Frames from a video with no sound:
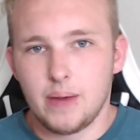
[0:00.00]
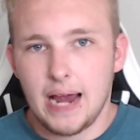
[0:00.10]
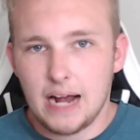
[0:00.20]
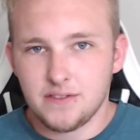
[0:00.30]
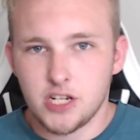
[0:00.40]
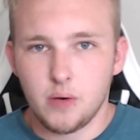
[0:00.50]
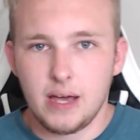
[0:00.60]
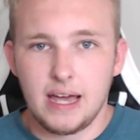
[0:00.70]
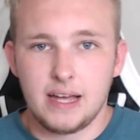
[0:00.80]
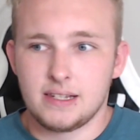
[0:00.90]
We have to do
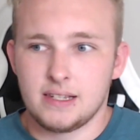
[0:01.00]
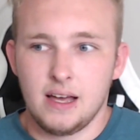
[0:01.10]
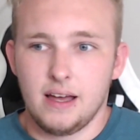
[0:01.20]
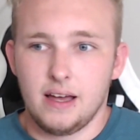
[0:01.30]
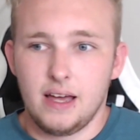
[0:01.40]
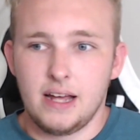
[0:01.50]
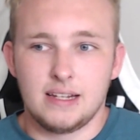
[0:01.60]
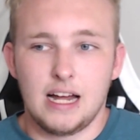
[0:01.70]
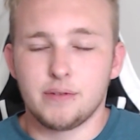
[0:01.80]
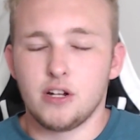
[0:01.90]
it. It's
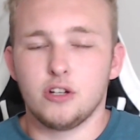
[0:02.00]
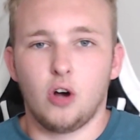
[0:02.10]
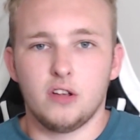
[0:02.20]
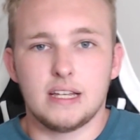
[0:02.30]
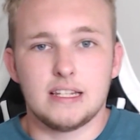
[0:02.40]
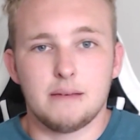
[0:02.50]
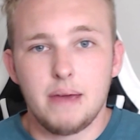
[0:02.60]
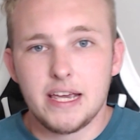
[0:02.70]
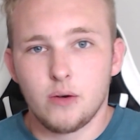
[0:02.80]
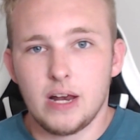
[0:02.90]
an absolute godsend to
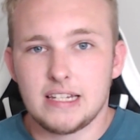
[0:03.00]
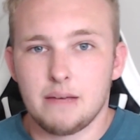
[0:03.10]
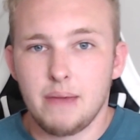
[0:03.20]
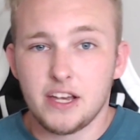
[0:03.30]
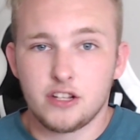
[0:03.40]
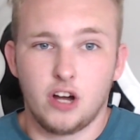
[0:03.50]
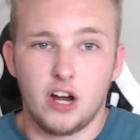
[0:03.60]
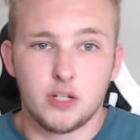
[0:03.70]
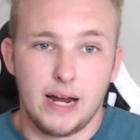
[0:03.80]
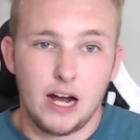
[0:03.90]
make your listing, make your
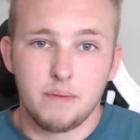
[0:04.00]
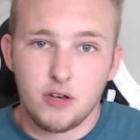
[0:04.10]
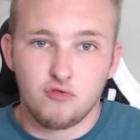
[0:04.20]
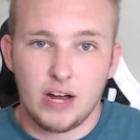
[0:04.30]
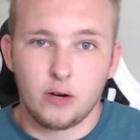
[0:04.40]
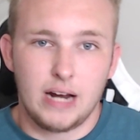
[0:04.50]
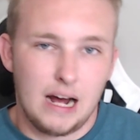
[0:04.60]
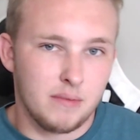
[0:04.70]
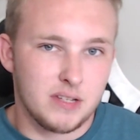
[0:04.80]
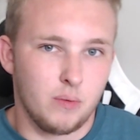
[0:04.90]
title and help you rank on
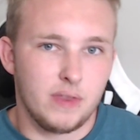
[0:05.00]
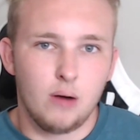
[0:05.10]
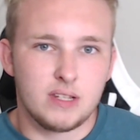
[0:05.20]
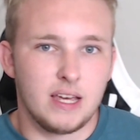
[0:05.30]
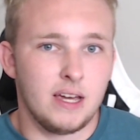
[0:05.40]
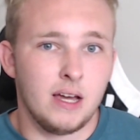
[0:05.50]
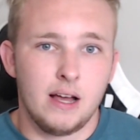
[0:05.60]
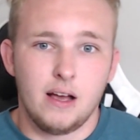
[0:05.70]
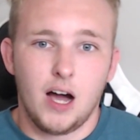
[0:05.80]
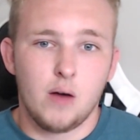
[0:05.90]
Amazon. Without it,
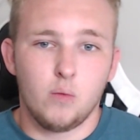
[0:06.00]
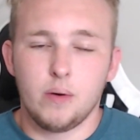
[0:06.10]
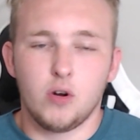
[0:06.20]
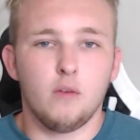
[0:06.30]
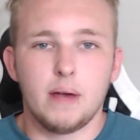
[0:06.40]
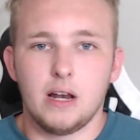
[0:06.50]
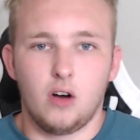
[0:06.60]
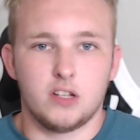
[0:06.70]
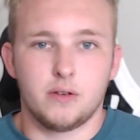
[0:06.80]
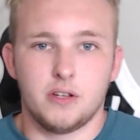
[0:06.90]
we would all be
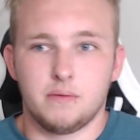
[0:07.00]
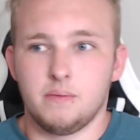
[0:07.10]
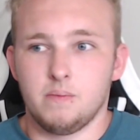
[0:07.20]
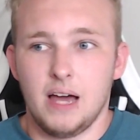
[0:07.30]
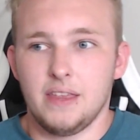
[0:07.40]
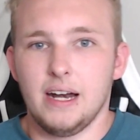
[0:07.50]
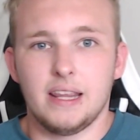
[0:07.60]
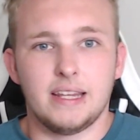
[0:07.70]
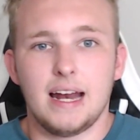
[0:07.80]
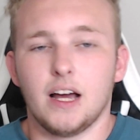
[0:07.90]
lost, because at the end
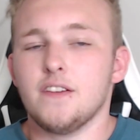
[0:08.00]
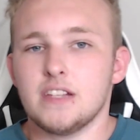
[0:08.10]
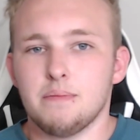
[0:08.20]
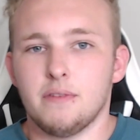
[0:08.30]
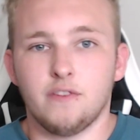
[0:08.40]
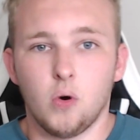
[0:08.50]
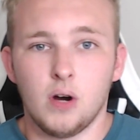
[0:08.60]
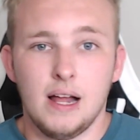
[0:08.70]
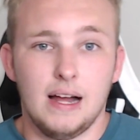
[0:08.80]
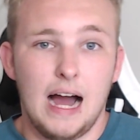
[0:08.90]
of the day, like I've said
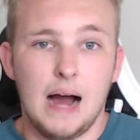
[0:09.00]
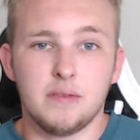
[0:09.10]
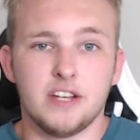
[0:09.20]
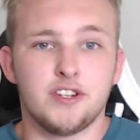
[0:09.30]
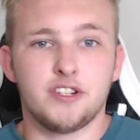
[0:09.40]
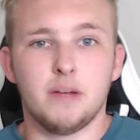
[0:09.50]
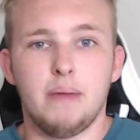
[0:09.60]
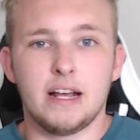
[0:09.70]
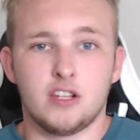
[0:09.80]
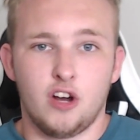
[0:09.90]
before, Amazon is just a
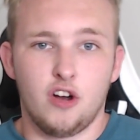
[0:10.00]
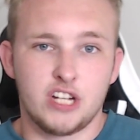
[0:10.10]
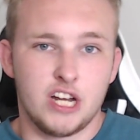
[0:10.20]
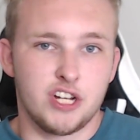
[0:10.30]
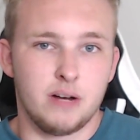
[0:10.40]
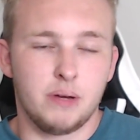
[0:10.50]
big search engine.